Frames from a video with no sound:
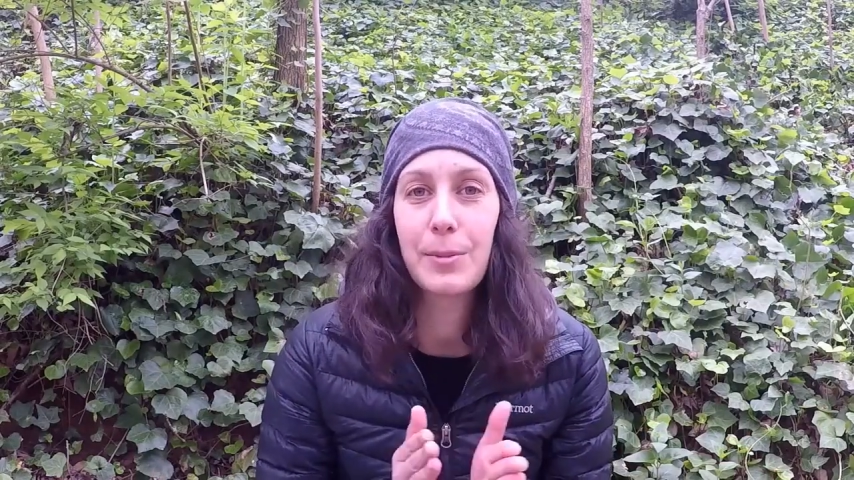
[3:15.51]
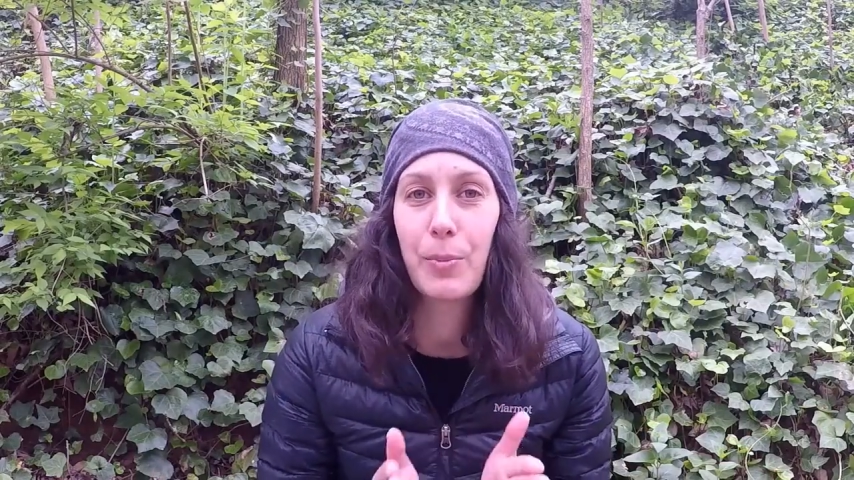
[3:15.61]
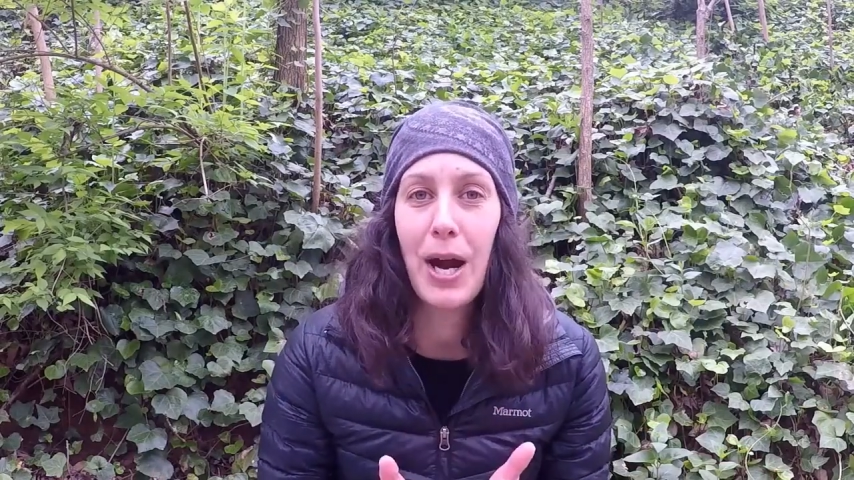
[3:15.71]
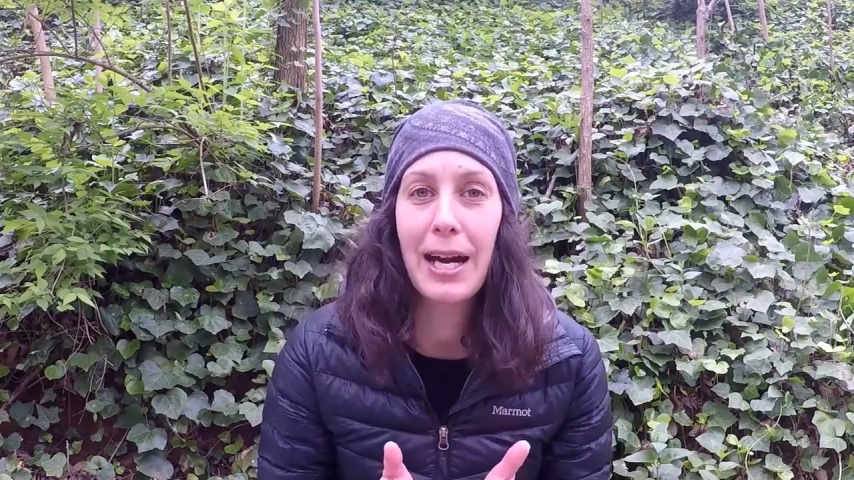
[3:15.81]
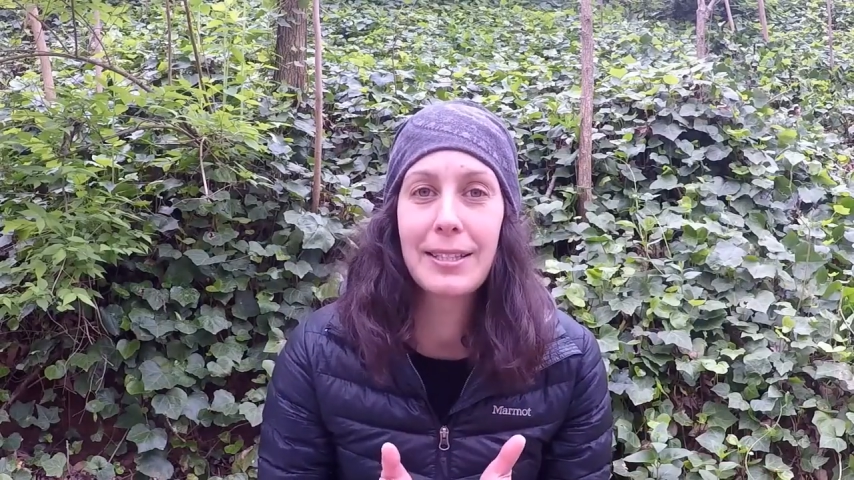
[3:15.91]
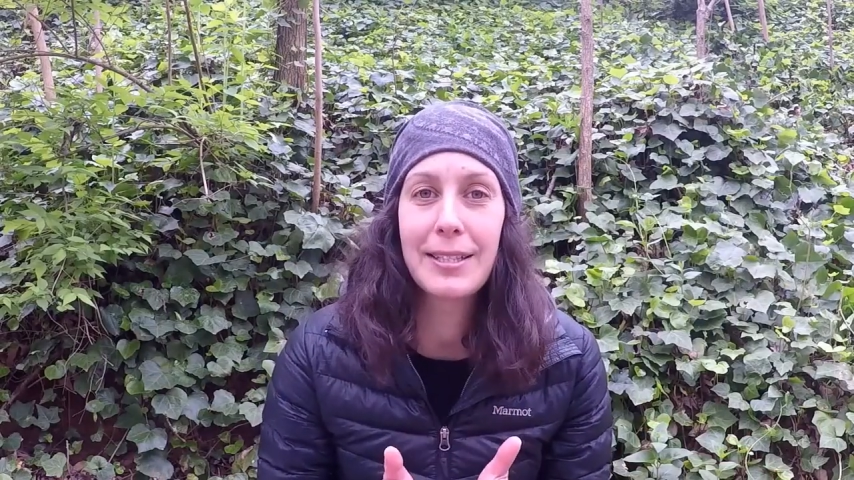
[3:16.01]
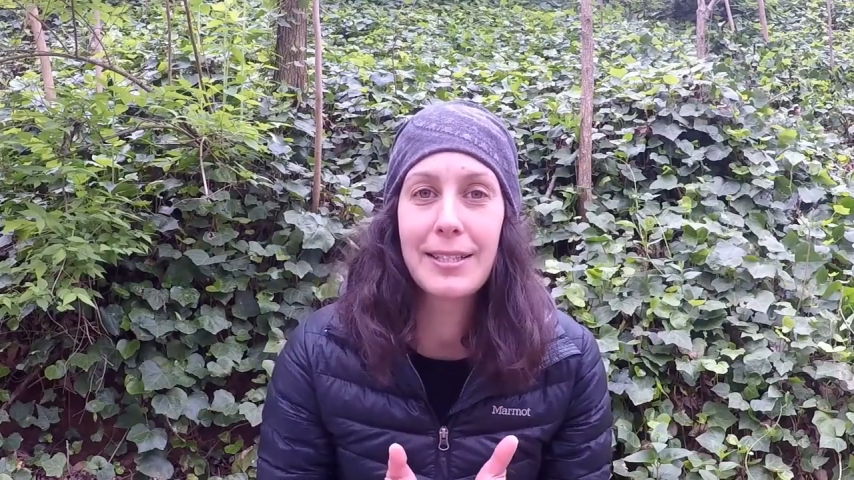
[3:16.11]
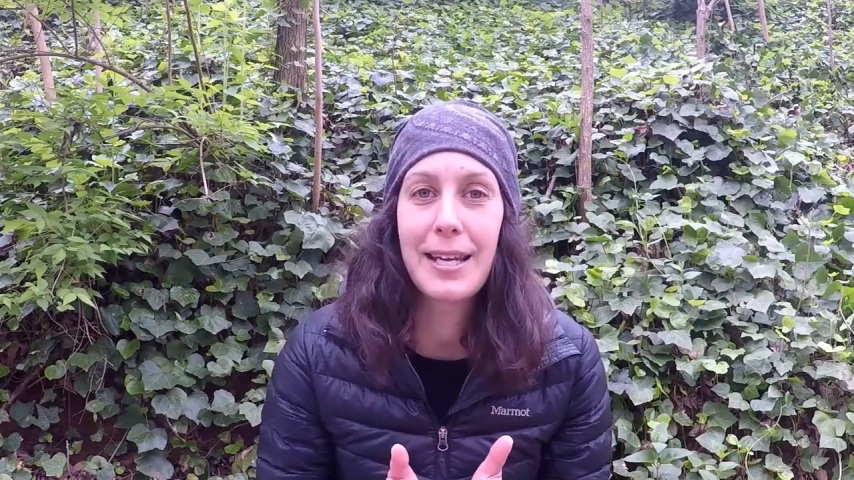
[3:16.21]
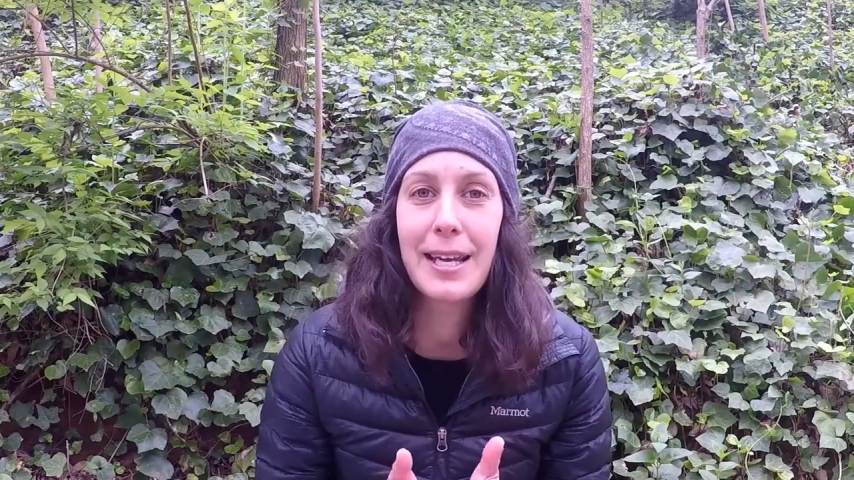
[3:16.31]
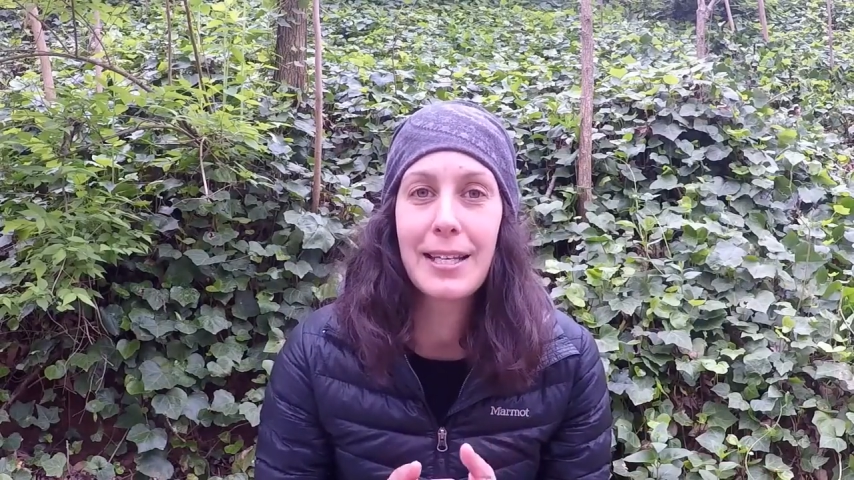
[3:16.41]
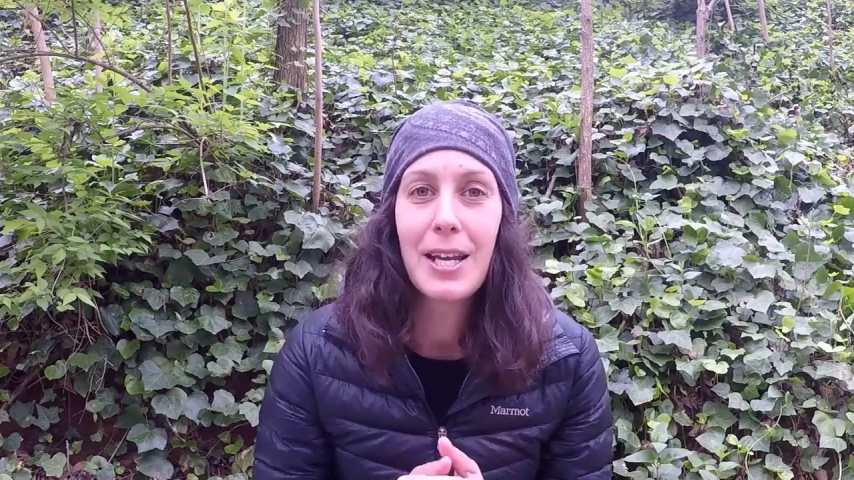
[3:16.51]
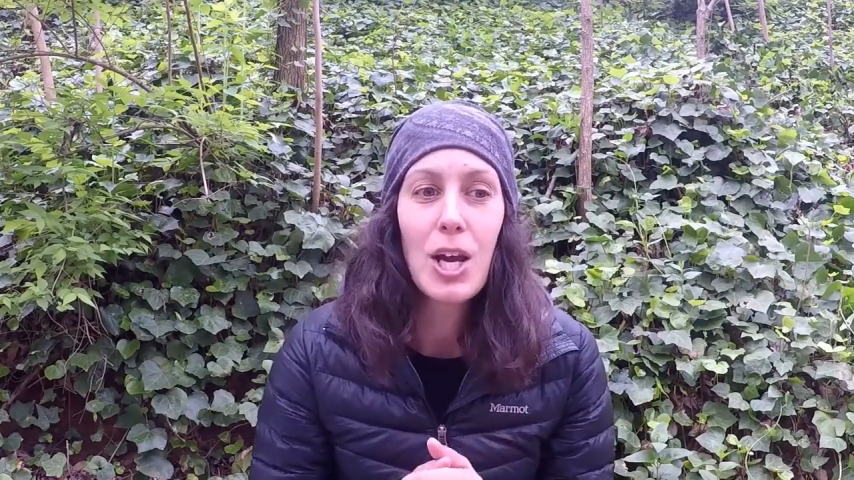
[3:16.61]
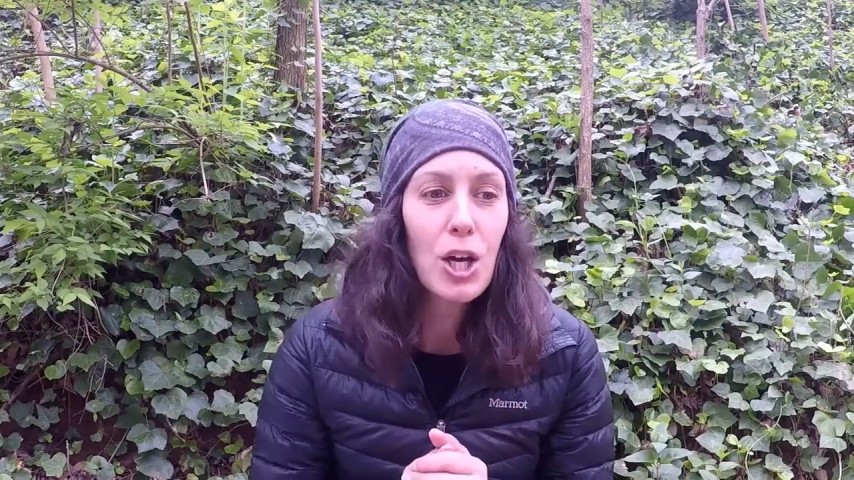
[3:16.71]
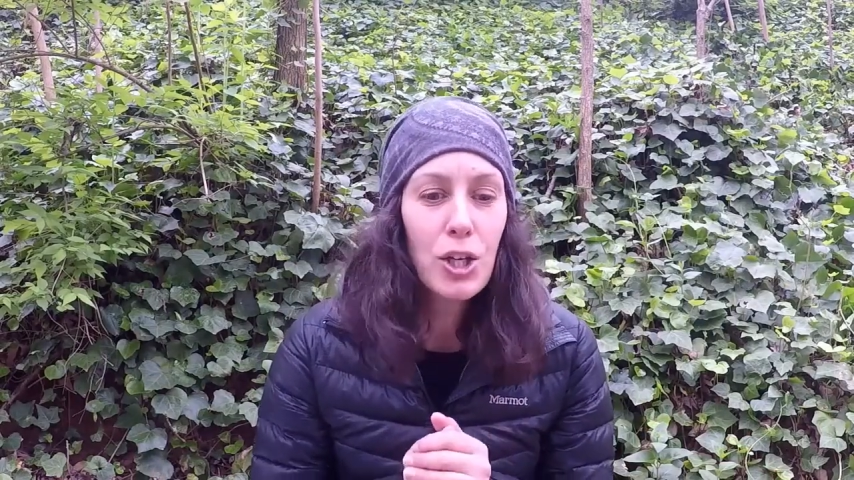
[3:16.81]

is practicing,